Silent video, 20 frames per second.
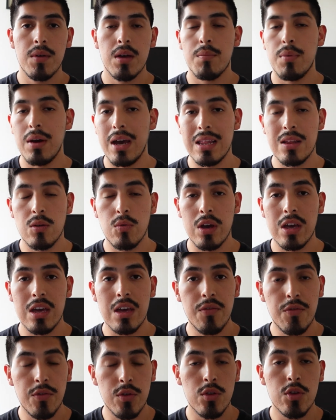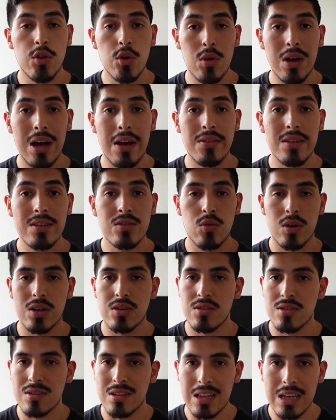But anyway, if you do have these
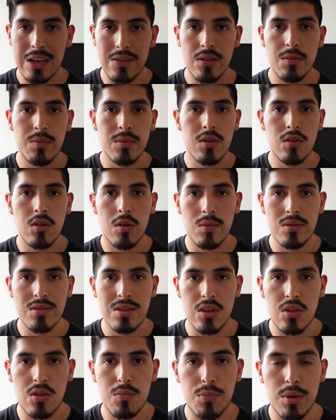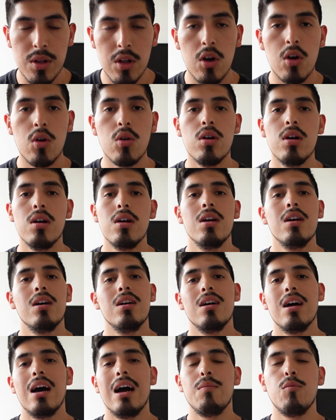questions, leave them in the comment section below.
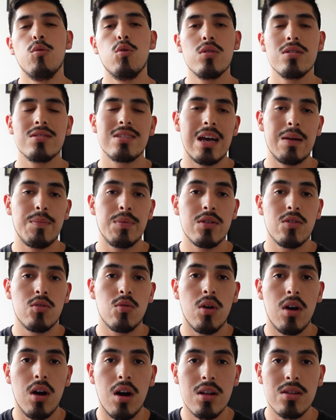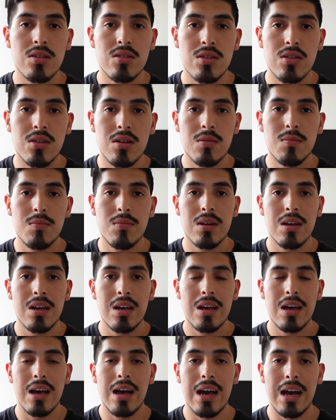I'm always happy to answer them.
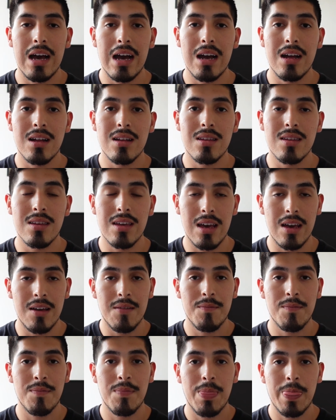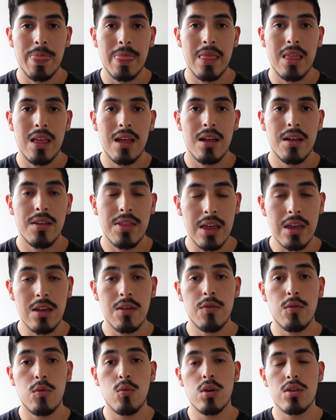And yeah, thank
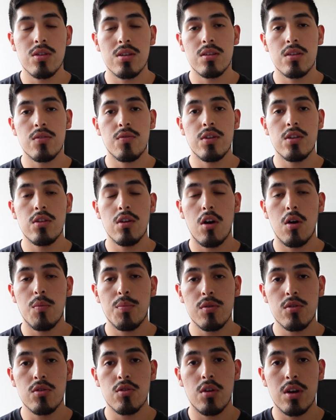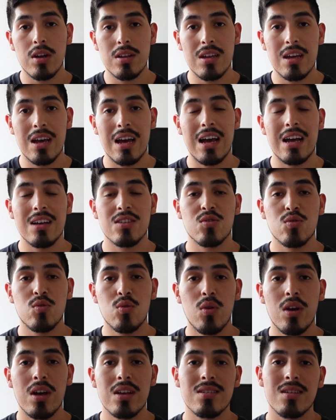you for watching this video. I hope you enjoyed it. As
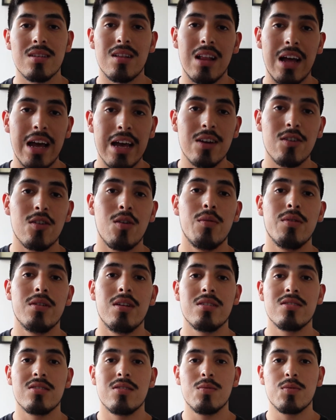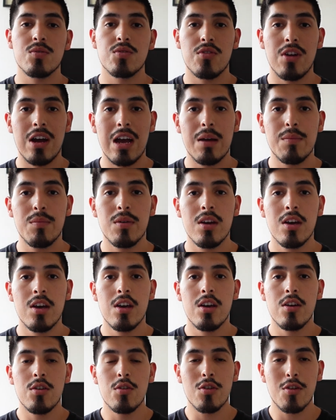always, like, comment and subscribe.
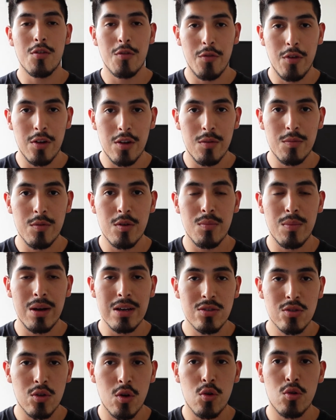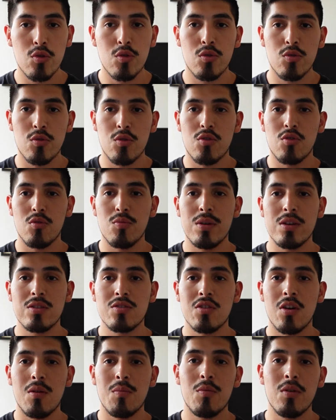You can follow me on my socials, which will be
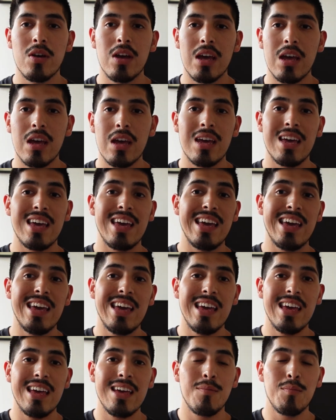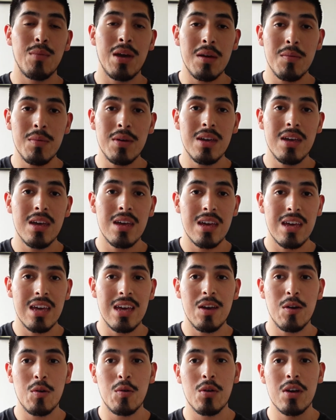somewhere here, maybe
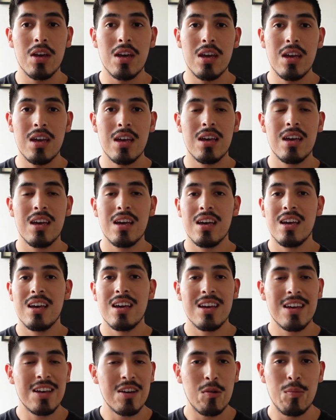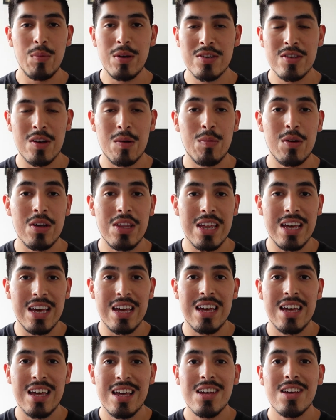here or here. It'll be somewhere there.
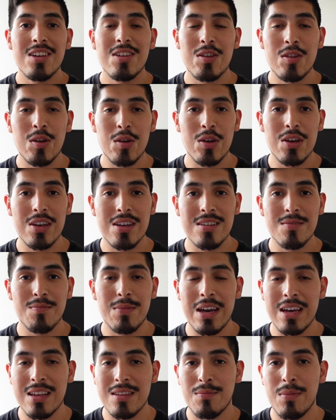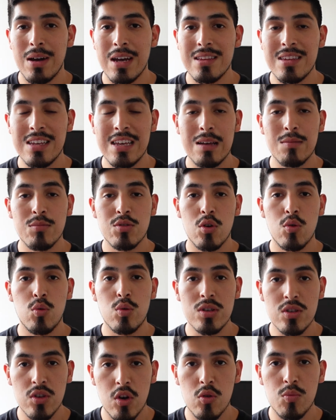You know, you can, my DM's
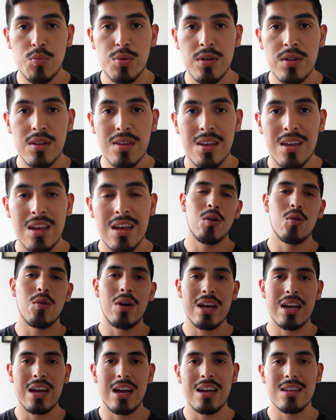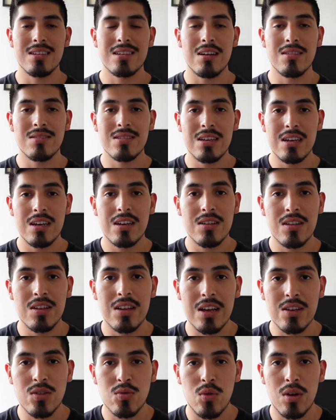always open. Alright guys, I'll see you in the
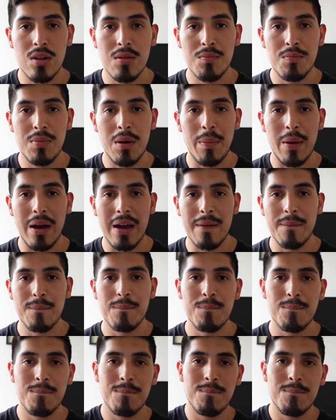next one. Bye bye.